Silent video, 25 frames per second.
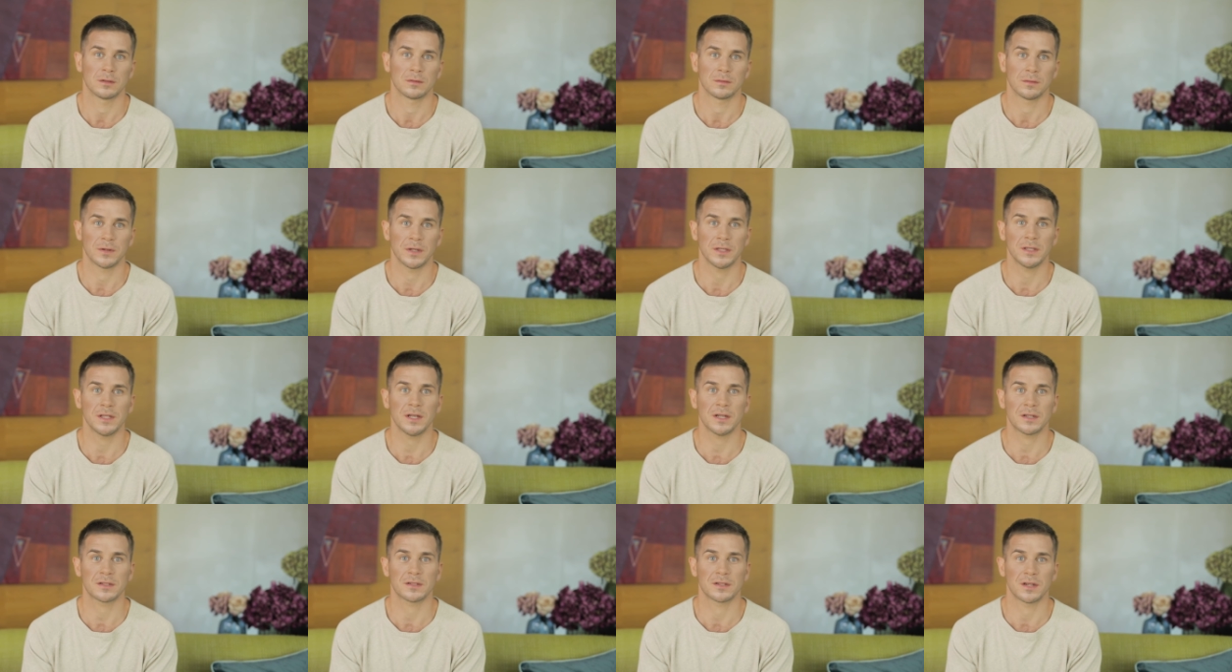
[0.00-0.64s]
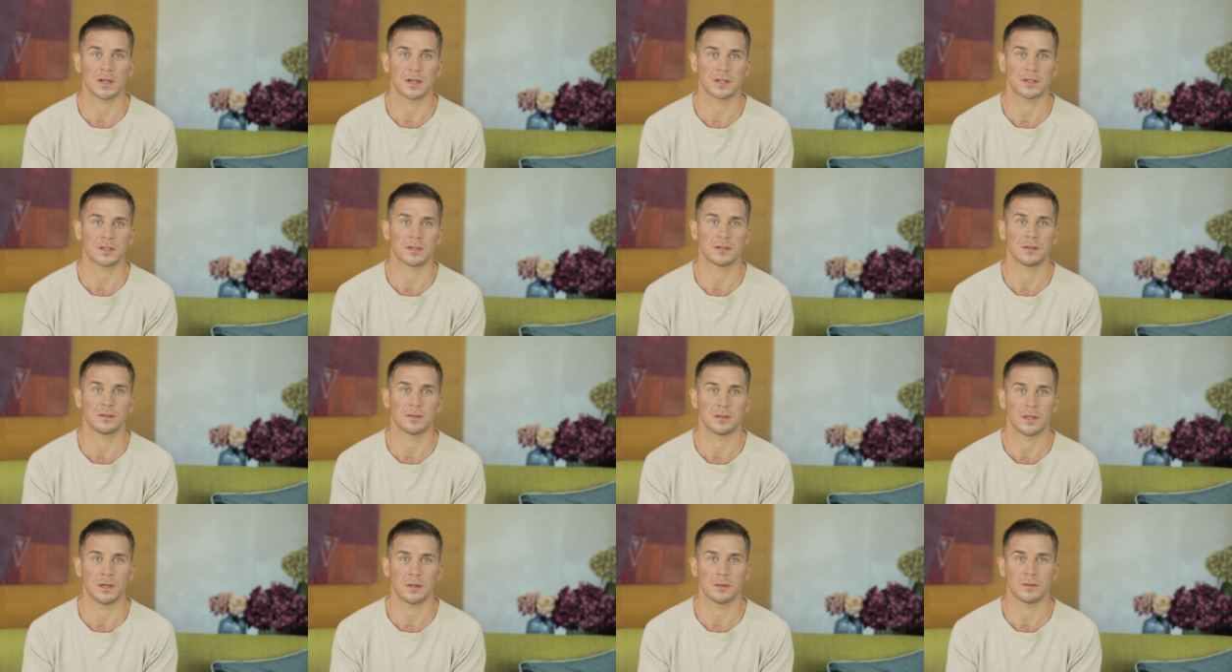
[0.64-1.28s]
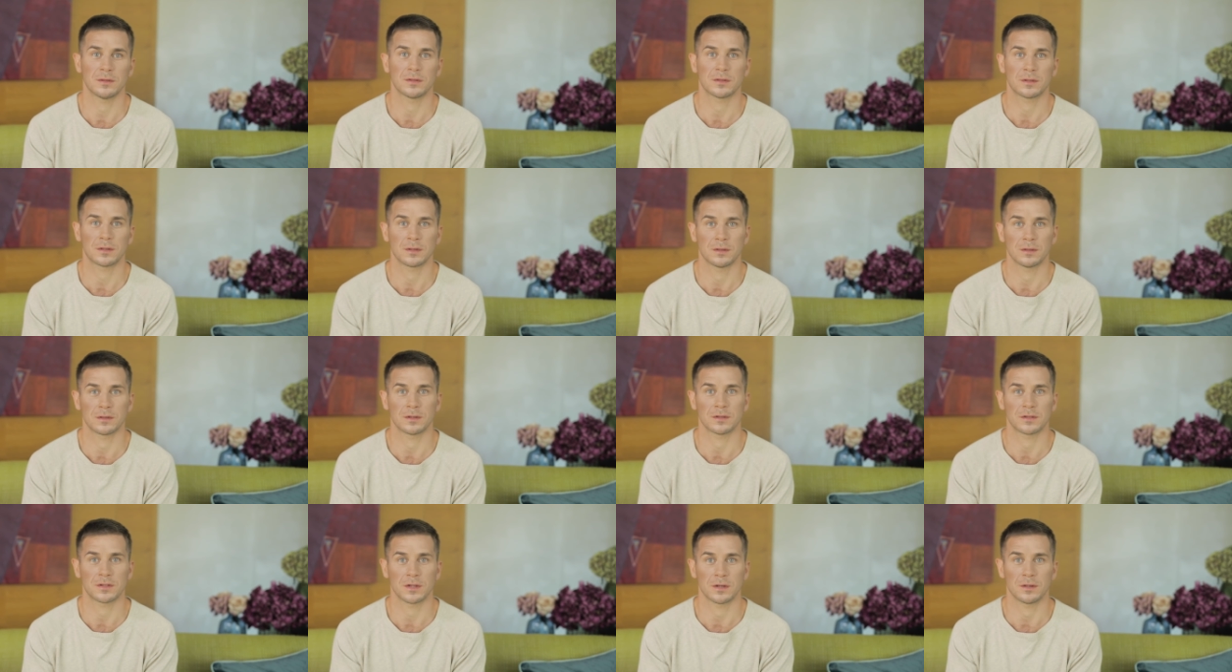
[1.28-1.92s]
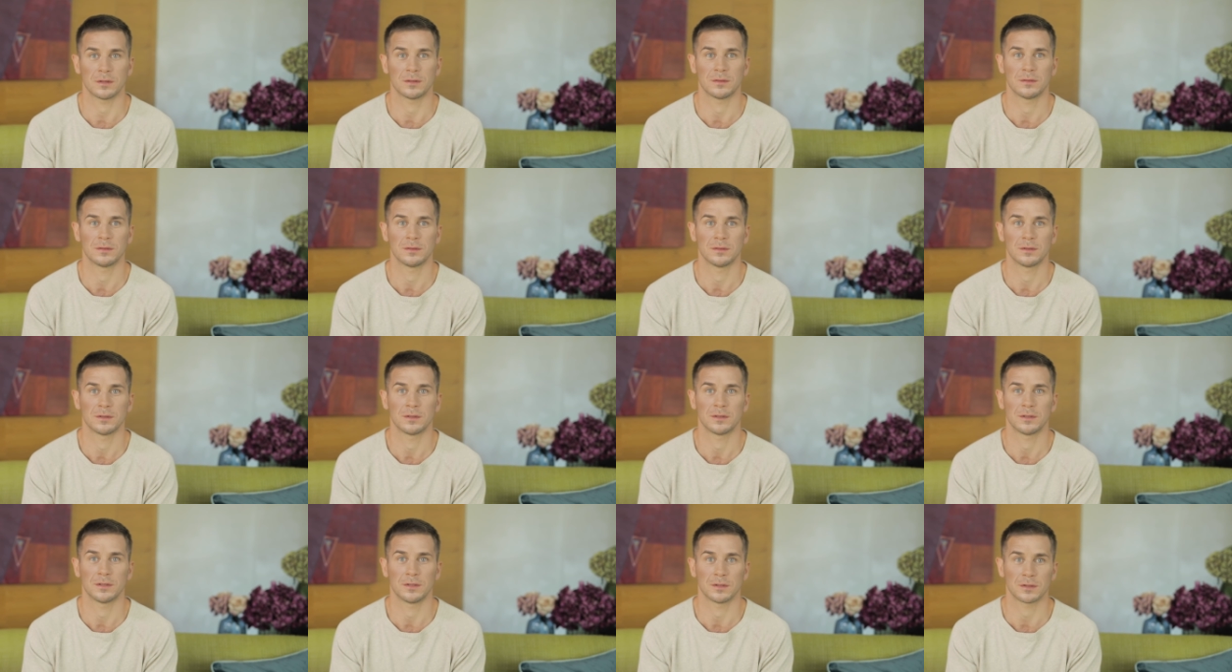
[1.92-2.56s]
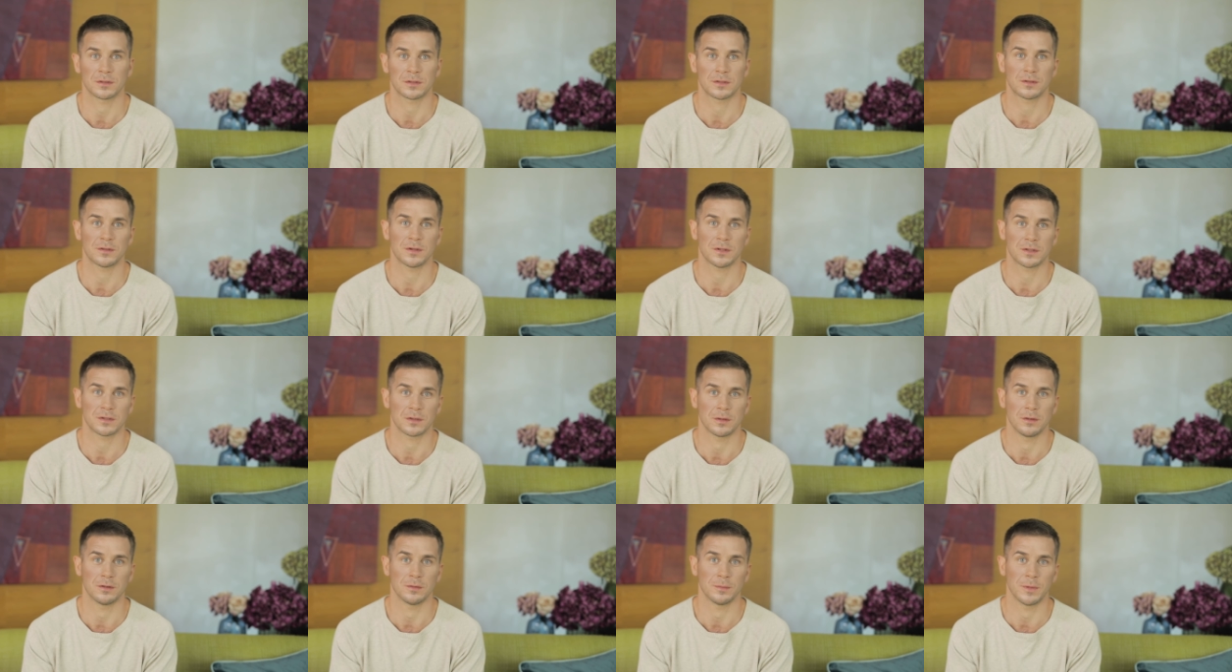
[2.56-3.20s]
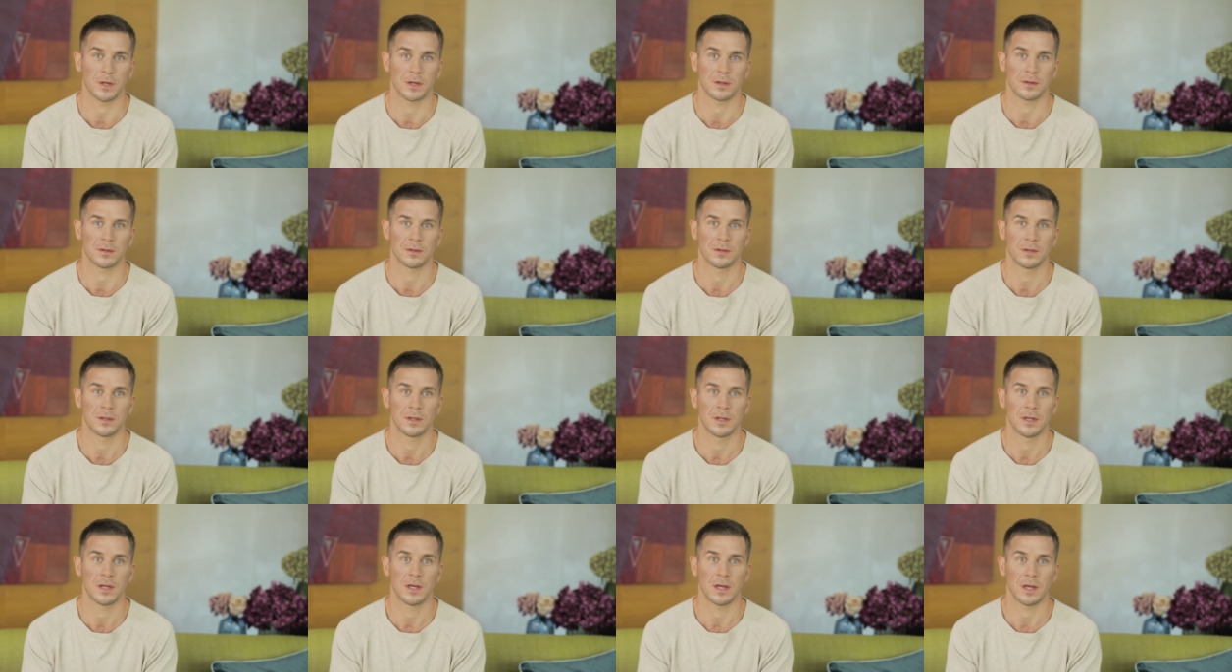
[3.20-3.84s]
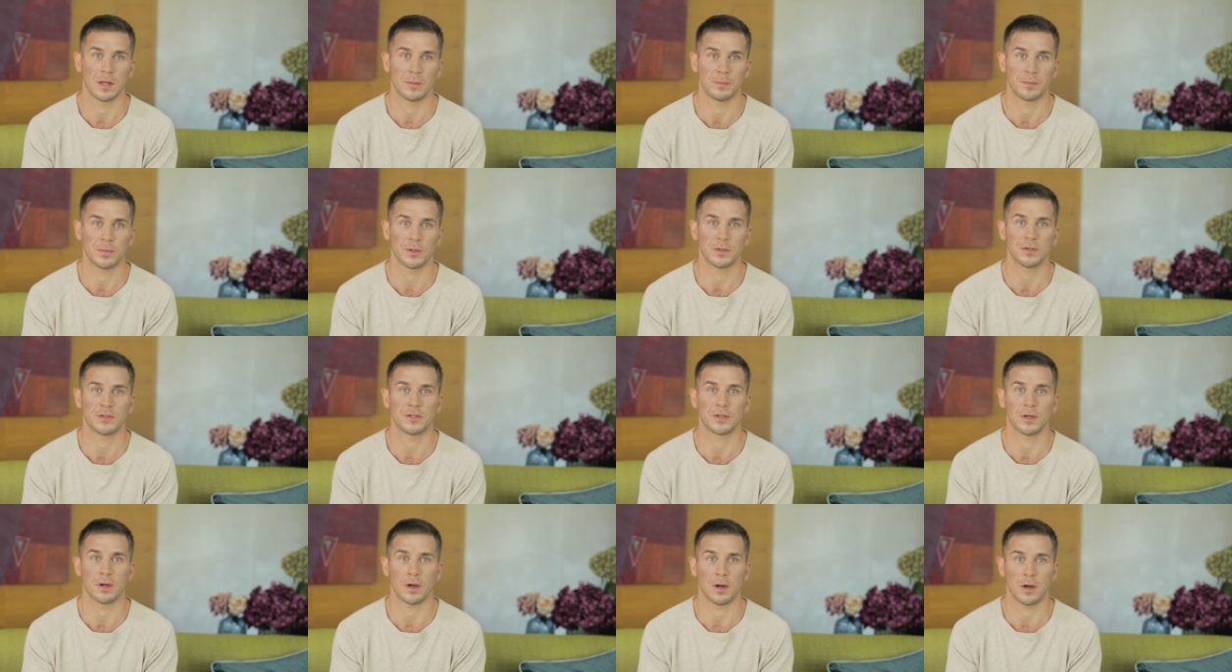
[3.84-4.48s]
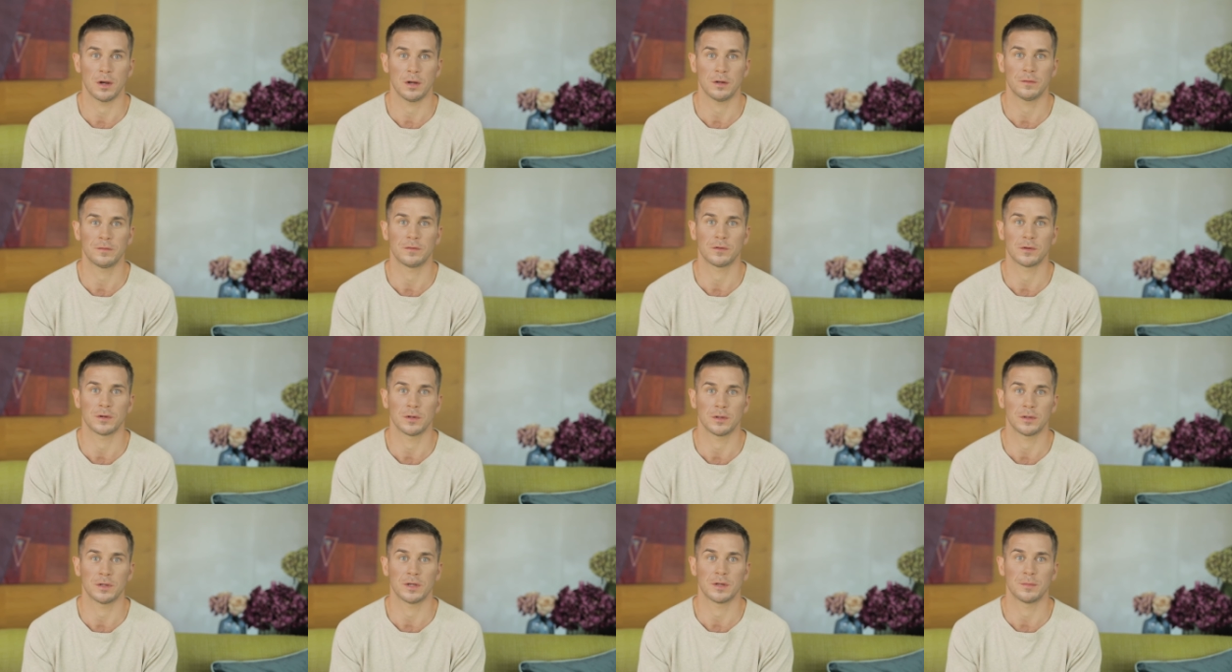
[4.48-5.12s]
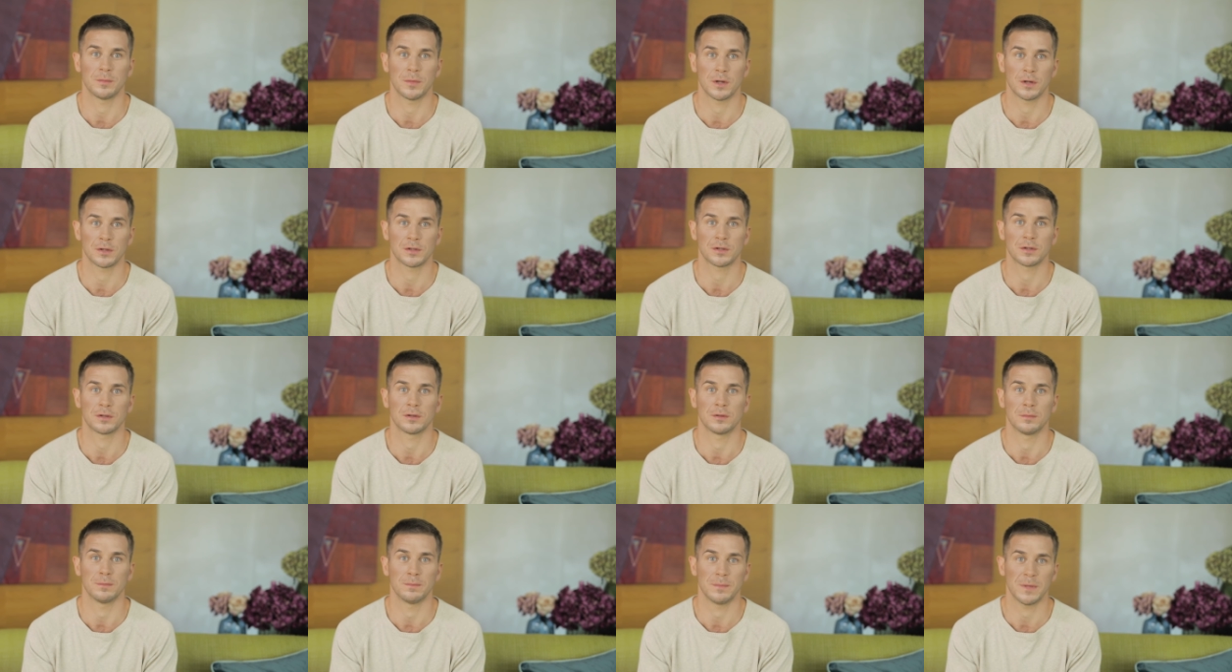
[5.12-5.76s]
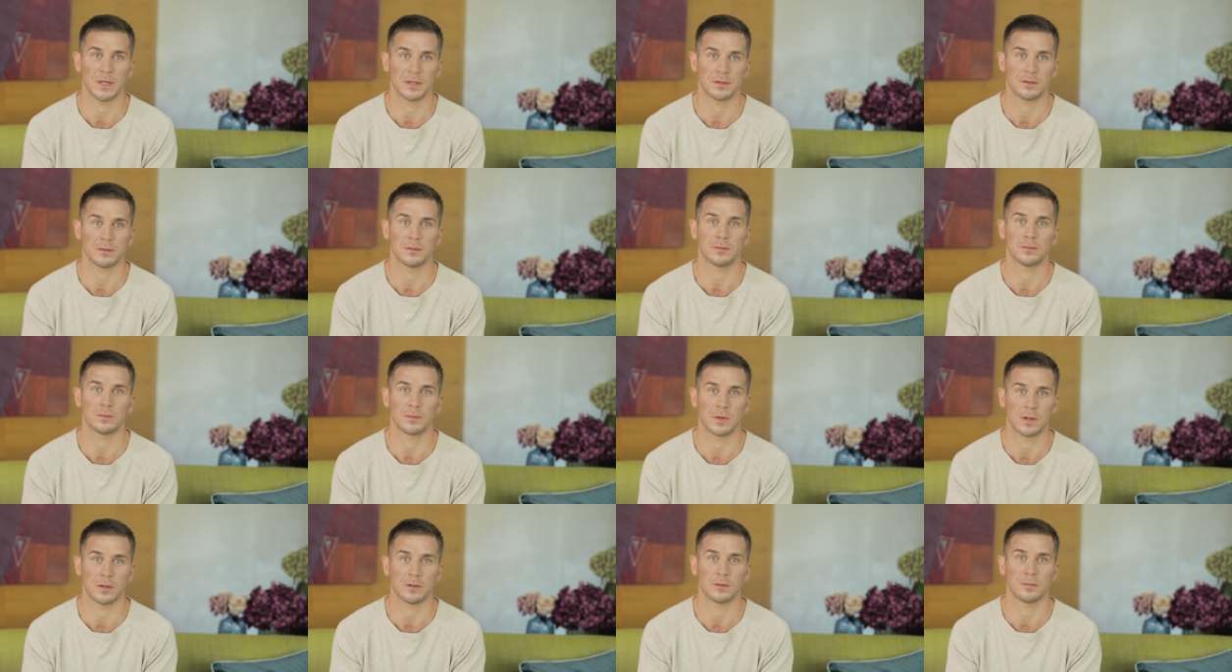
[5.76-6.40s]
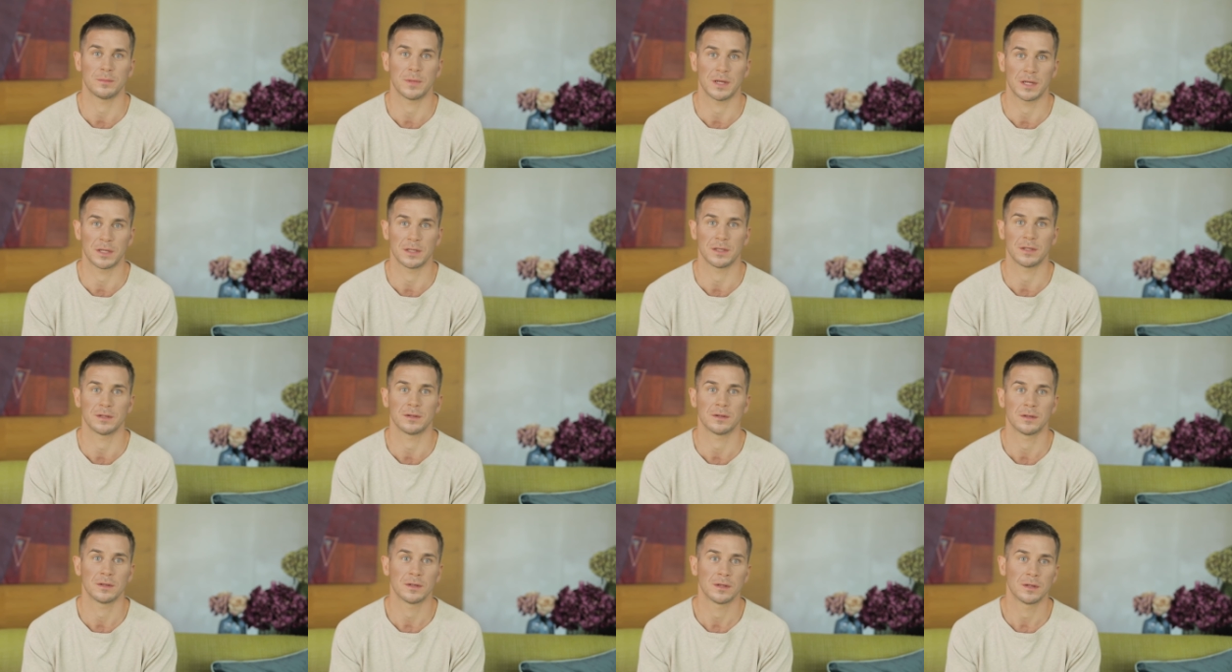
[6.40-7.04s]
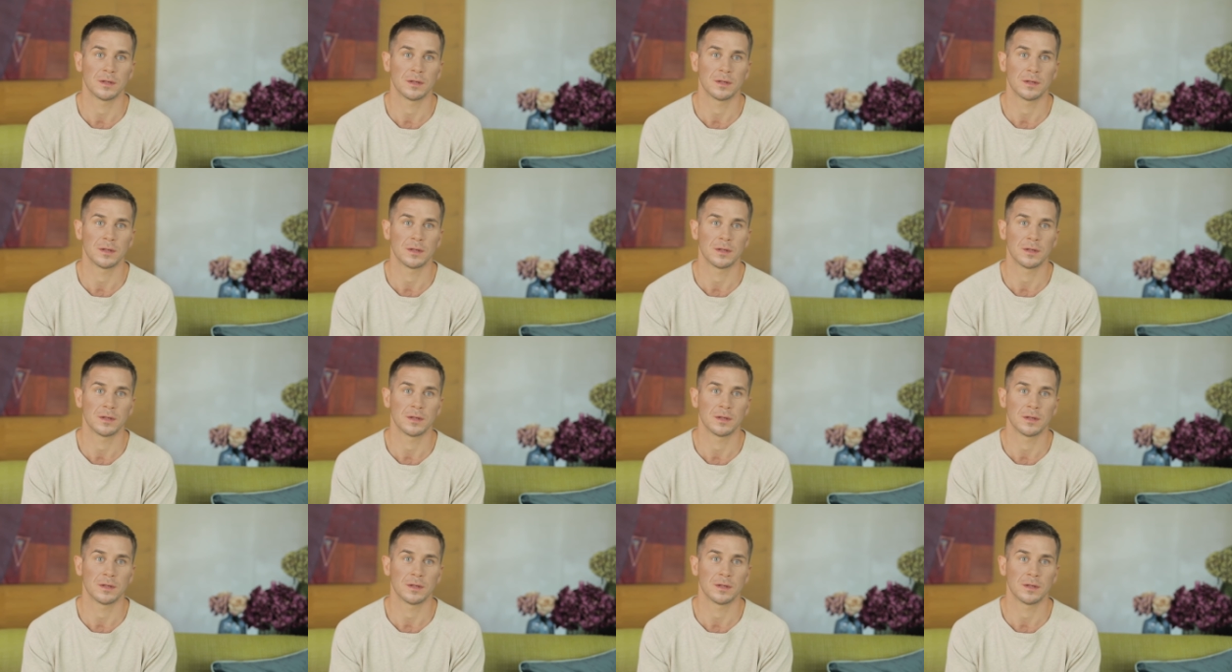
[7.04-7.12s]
Relaxation lowers cortisol, your stress hormone, and boosts your overall emotional mental well-being.